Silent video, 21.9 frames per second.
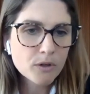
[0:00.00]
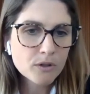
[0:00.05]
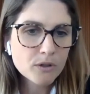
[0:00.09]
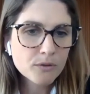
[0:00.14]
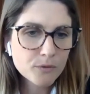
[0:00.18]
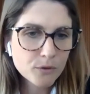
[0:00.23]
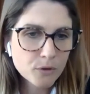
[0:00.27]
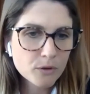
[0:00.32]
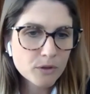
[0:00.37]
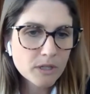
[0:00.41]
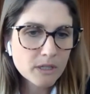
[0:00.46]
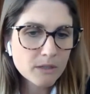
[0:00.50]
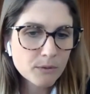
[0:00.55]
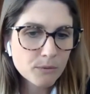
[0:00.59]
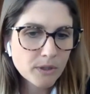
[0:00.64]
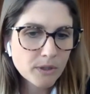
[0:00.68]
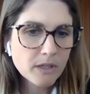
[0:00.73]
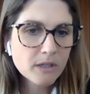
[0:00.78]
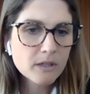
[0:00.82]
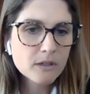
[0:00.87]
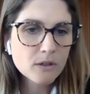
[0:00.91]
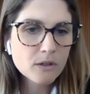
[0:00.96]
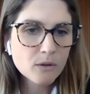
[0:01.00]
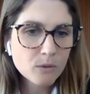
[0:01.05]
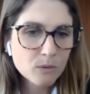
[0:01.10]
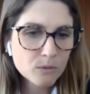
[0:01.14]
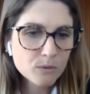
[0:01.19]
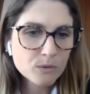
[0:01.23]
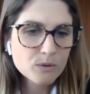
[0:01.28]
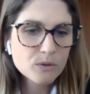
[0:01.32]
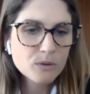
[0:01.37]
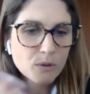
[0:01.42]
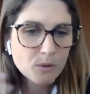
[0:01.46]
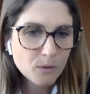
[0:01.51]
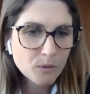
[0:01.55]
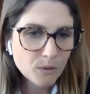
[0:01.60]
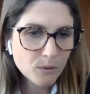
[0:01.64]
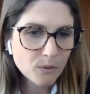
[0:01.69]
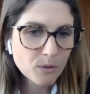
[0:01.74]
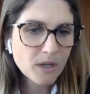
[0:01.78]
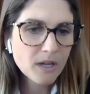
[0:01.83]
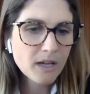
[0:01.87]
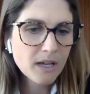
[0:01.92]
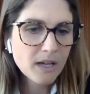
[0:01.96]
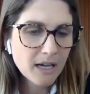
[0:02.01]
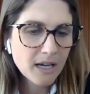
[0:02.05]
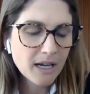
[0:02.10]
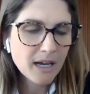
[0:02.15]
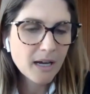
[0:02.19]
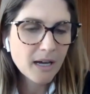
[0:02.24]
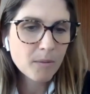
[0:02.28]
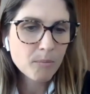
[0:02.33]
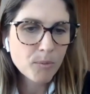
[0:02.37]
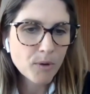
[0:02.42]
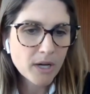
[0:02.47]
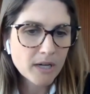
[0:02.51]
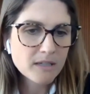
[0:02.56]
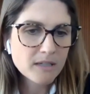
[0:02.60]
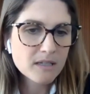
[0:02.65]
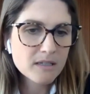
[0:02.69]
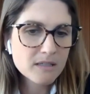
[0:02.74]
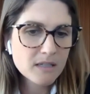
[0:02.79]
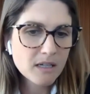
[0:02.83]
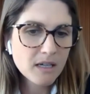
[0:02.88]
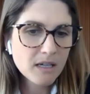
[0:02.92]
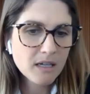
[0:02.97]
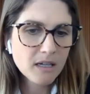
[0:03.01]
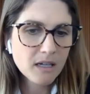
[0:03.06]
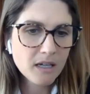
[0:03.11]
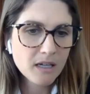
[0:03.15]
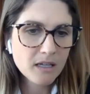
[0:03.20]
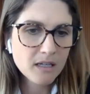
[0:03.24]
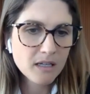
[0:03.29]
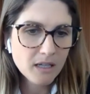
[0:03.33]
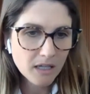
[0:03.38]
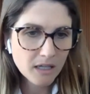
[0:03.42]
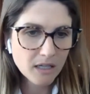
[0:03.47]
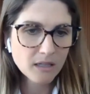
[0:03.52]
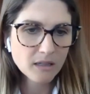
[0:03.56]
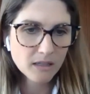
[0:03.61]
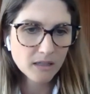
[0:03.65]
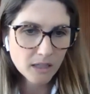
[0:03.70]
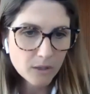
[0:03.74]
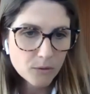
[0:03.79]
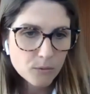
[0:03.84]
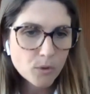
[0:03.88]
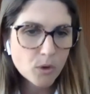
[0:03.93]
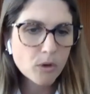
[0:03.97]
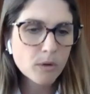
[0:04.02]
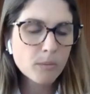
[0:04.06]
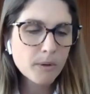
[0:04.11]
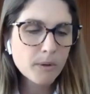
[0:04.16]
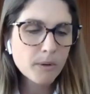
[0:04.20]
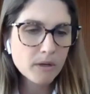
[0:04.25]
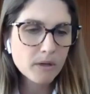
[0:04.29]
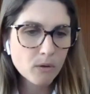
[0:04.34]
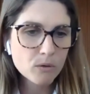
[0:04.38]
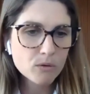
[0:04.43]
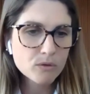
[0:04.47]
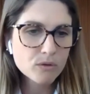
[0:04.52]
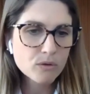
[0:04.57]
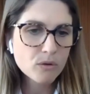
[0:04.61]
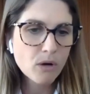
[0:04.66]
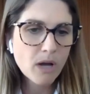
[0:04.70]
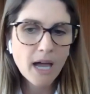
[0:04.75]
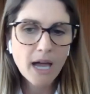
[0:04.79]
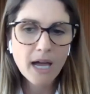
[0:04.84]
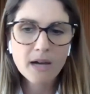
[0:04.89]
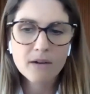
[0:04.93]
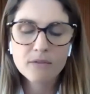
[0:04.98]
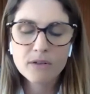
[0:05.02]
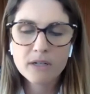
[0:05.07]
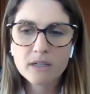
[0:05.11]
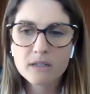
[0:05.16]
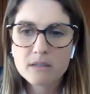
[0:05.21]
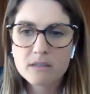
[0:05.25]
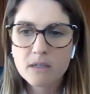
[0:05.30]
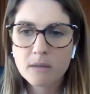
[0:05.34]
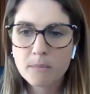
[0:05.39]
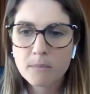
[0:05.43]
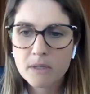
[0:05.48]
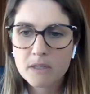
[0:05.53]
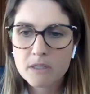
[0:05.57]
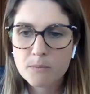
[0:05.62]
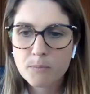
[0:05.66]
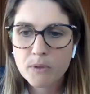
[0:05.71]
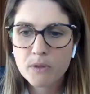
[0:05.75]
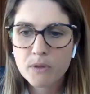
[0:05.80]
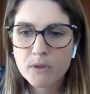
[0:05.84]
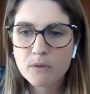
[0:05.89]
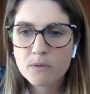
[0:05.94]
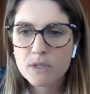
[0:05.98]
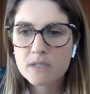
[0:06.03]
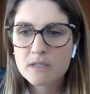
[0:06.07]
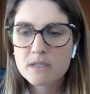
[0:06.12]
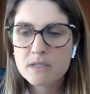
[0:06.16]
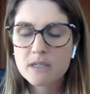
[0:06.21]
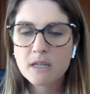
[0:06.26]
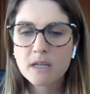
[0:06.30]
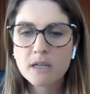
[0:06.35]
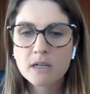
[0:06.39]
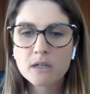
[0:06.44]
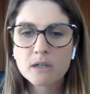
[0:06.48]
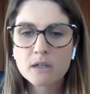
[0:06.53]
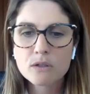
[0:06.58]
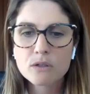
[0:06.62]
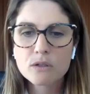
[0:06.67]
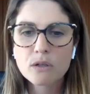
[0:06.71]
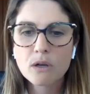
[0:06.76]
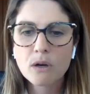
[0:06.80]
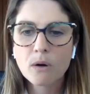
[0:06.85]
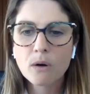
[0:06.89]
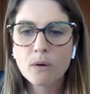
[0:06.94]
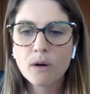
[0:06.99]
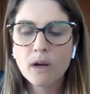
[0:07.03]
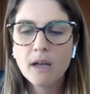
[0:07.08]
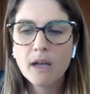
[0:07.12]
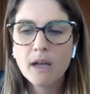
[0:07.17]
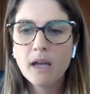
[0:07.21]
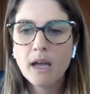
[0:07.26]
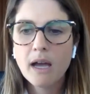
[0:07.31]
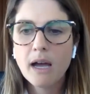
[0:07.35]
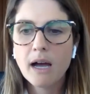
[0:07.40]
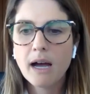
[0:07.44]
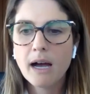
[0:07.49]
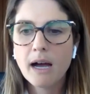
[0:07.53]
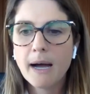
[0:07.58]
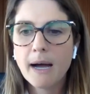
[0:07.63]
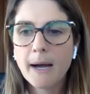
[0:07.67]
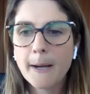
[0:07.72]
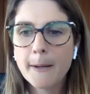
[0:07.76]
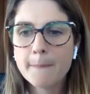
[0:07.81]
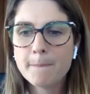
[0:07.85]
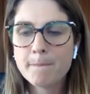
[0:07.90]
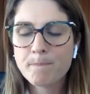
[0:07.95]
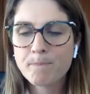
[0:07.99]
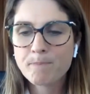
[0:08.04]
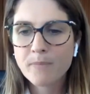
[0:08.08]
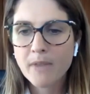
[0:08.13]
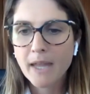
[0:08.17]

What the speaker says: part of your career also practicing in Europe and also having some experience here. So I